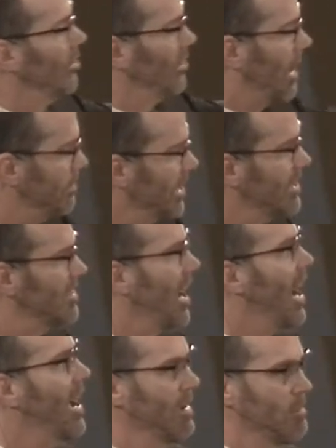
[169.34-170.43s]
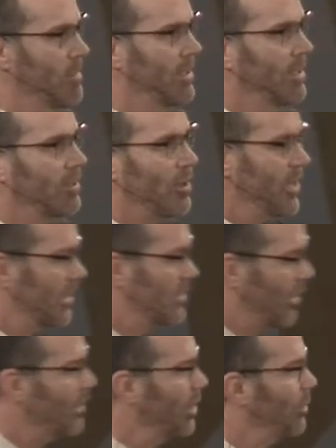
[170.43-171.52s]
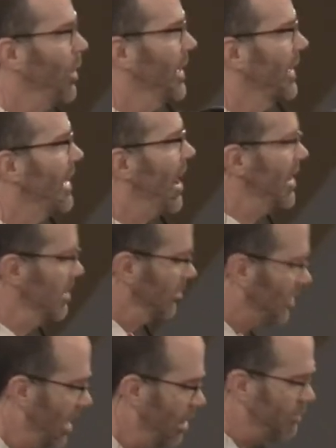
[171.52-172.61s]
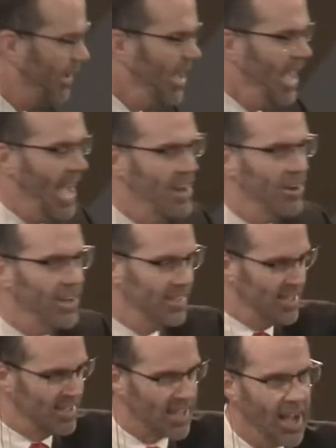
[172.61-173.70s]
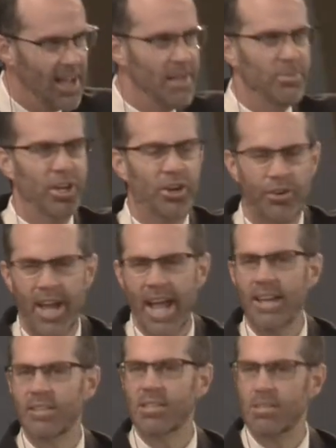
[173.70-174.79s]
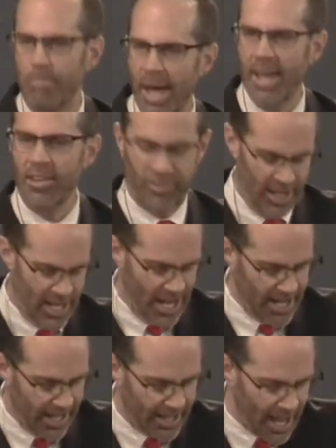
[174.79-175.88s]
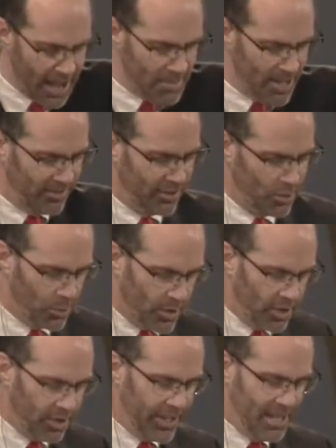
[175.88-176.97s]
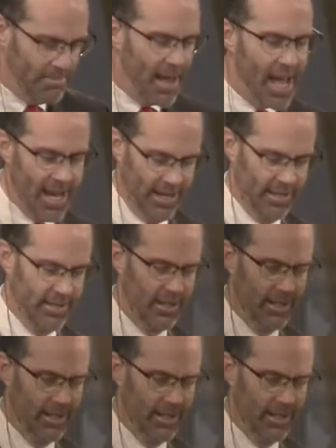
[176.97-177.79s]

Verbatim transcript: stepped into time. So the eternal one, God himself, entered into time, the created space, and he came into the world he made.